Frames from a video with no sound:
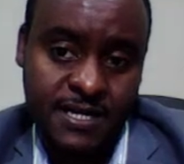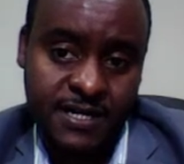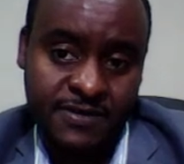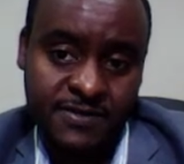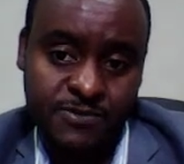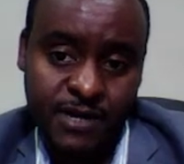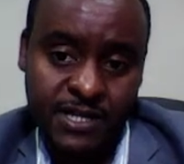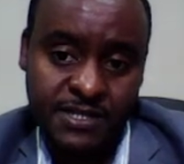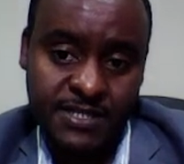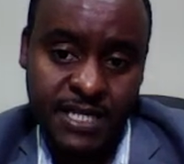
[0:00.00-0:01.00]
this one
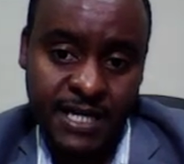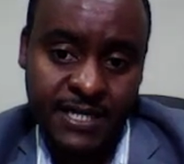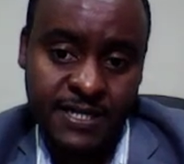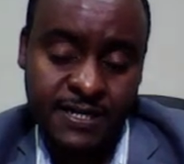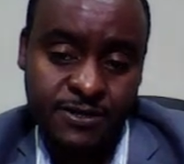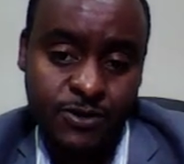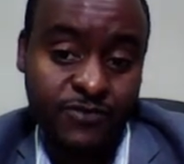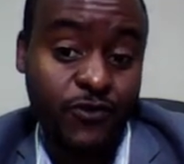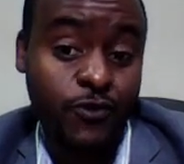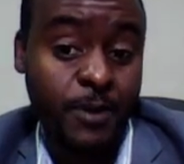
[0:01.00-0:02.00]
is like not
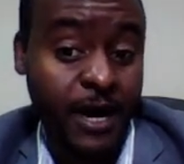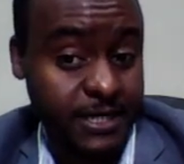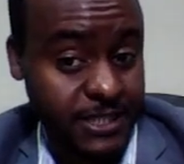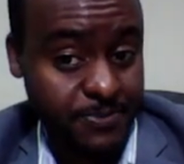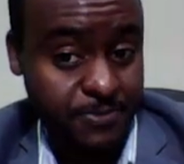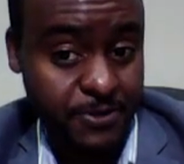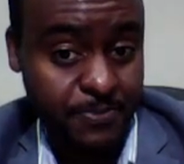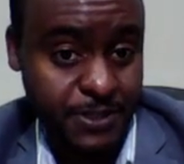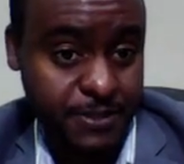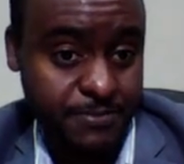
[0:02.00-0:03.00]
for practice
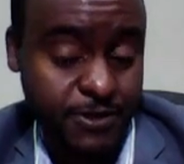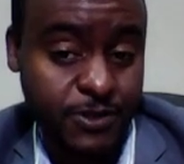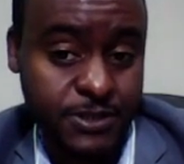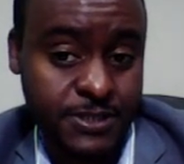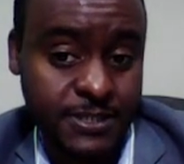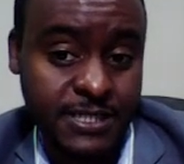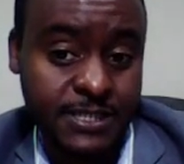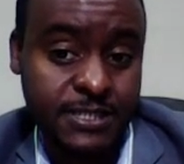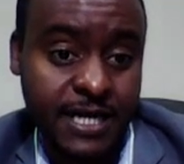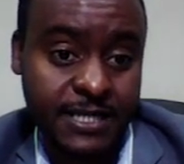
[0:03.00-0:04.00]
purpose, because
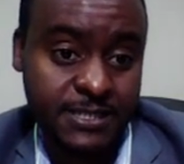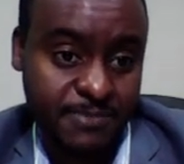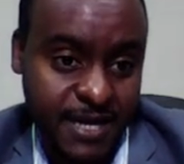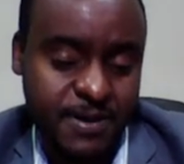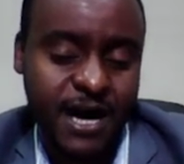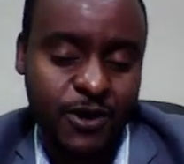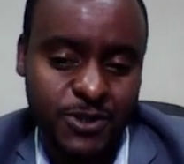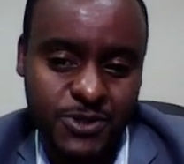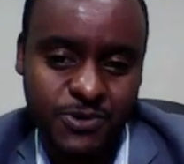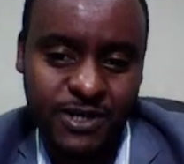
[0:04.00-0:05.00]
it's like maybe our
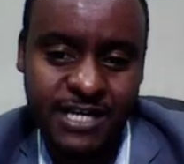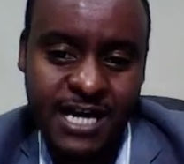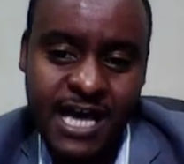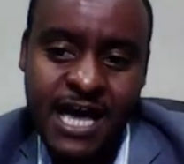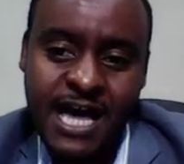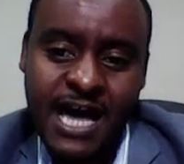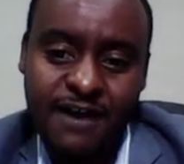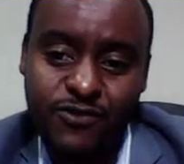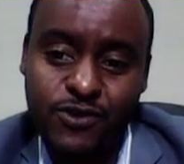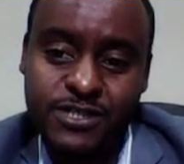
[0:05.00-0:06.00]
student, of
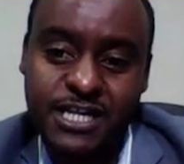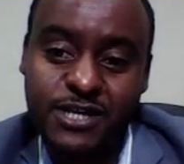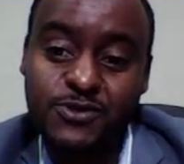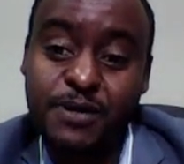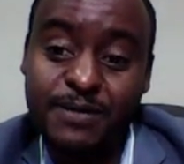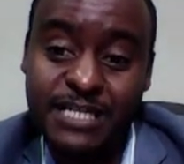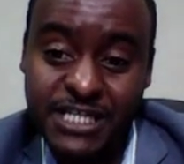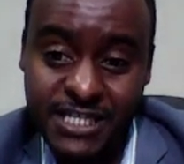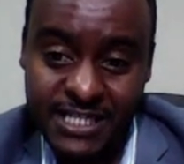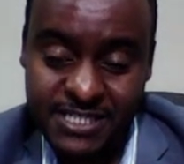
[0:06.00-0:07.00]
course I need to publish
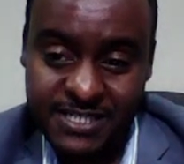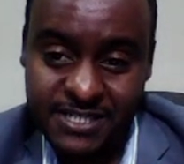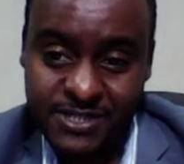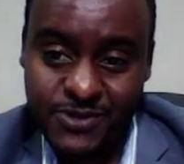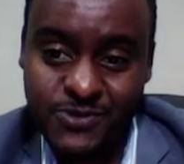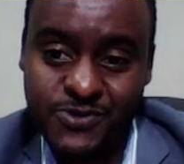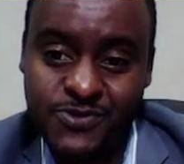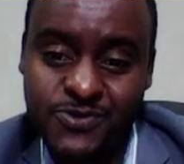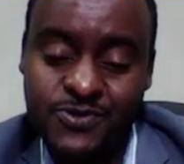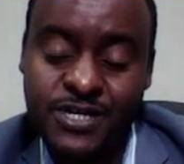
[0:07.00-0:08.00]
it
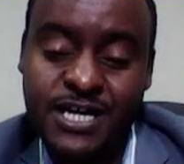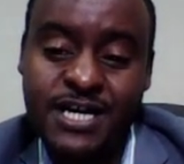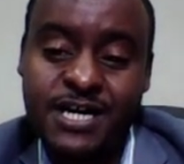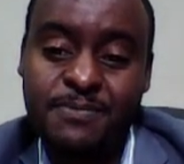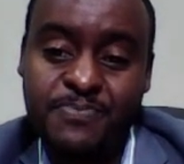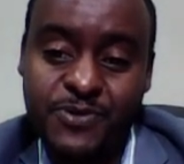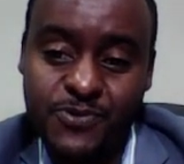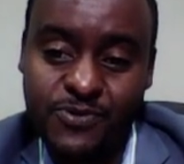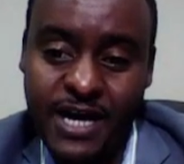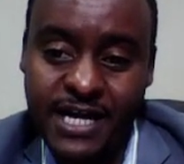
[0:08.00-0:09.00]
to
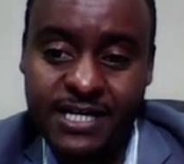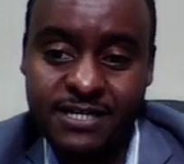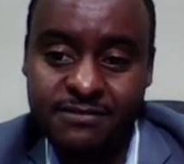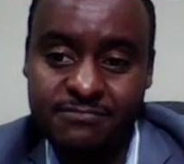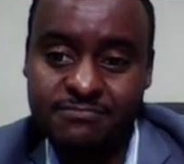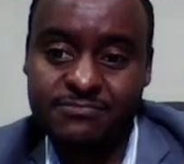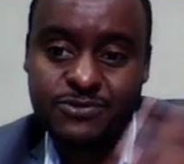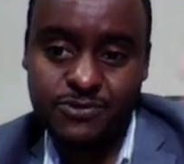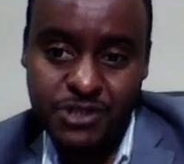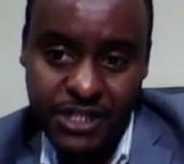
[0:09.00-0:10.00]
like
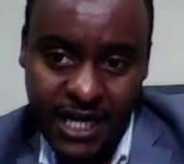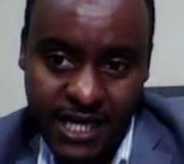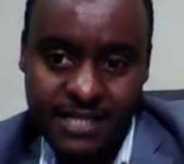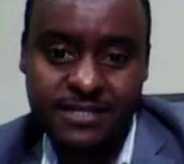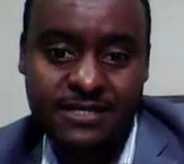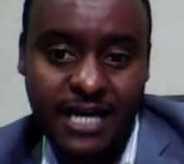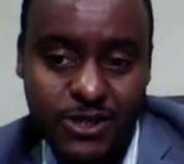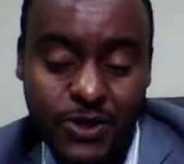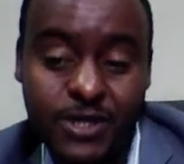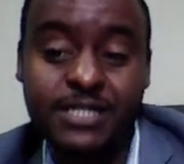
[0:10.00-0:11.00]
to share
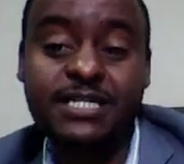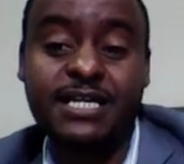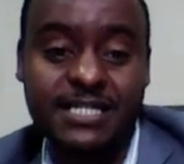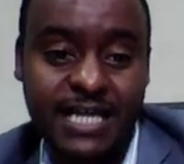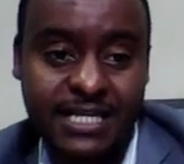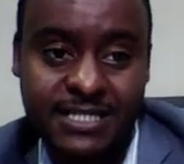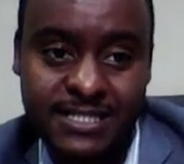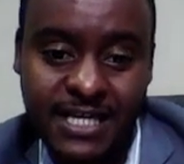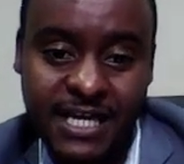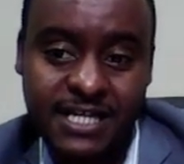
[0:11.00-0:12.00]
that content, that
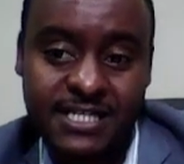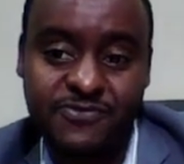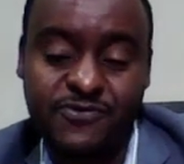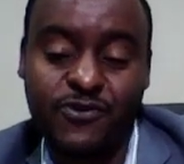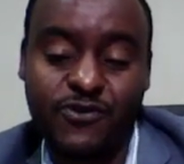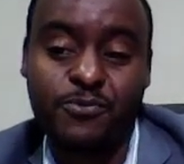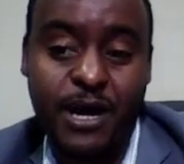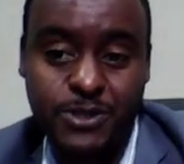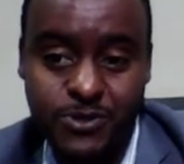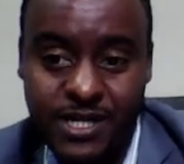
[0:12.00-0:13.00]
things for my
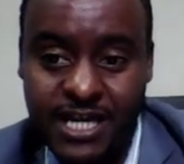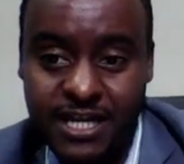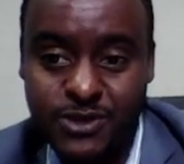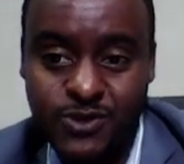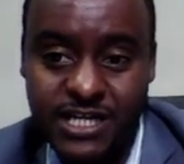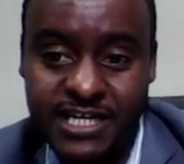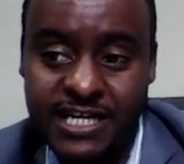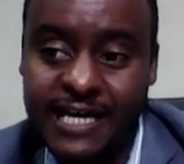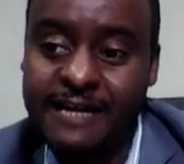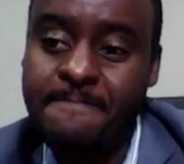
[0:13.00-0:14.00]
student. I need to click
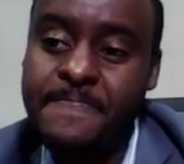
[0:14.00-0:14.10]
here,